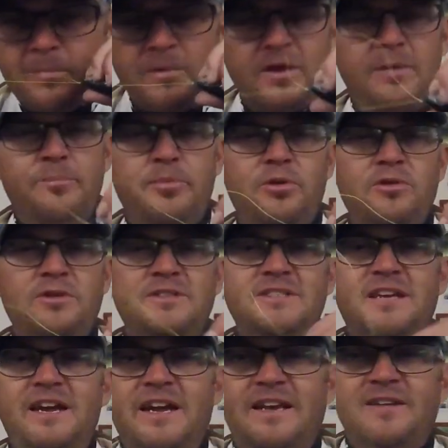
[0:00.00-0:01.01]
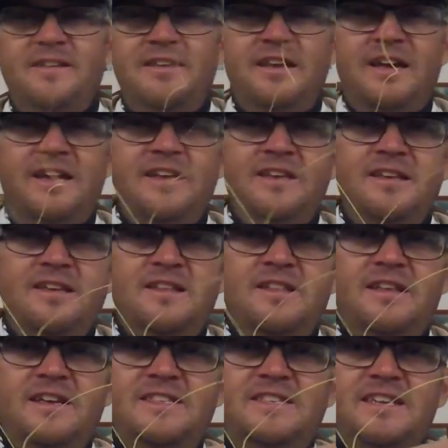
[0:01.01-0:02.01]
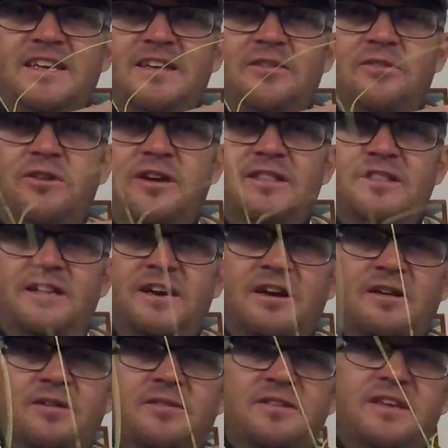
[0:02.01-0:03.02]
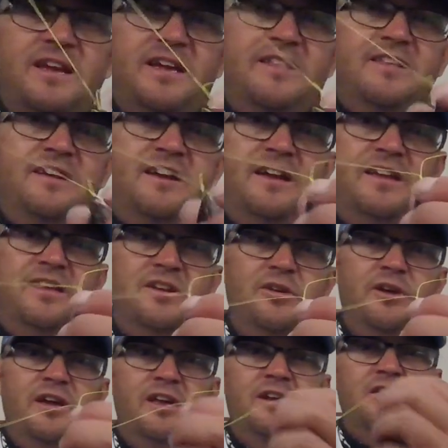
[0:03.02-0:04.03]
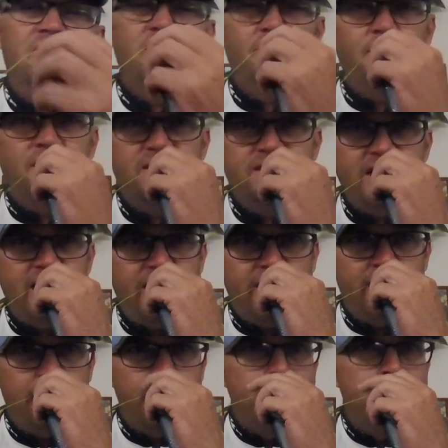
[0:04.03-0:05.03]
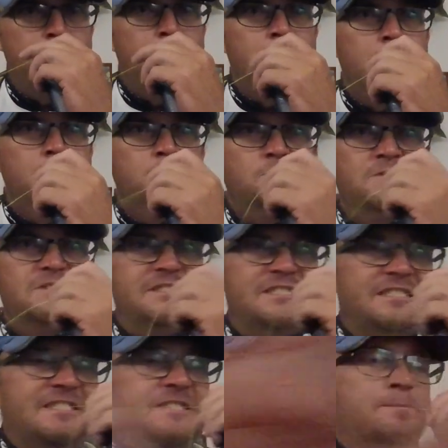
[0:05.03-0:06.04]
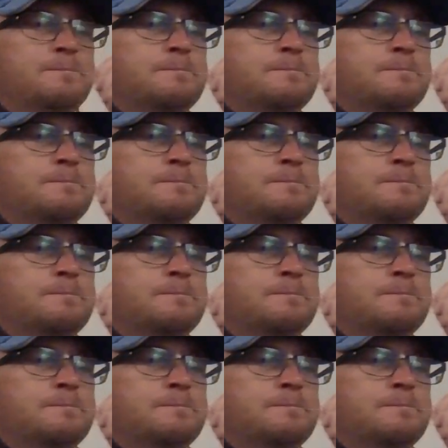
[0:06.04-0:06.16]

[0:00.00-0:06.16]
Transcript: and pull it tight, okay? That's it right there, okay? Then I can go ahead and clip my tag in, okay?